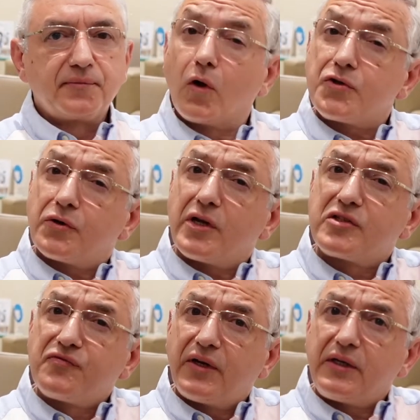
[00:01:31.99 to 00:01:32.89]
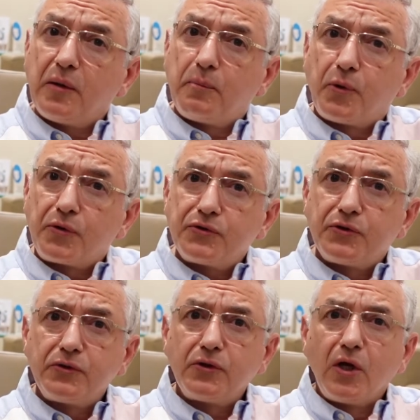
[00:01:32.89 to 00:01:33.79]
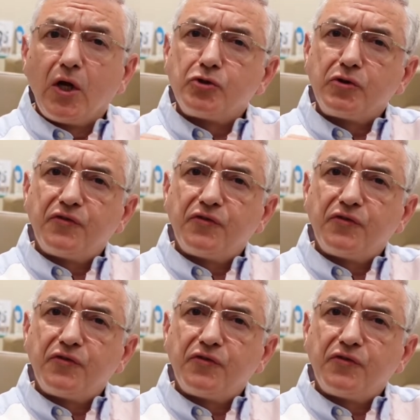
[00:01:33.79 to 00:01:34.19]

Also, it's very important to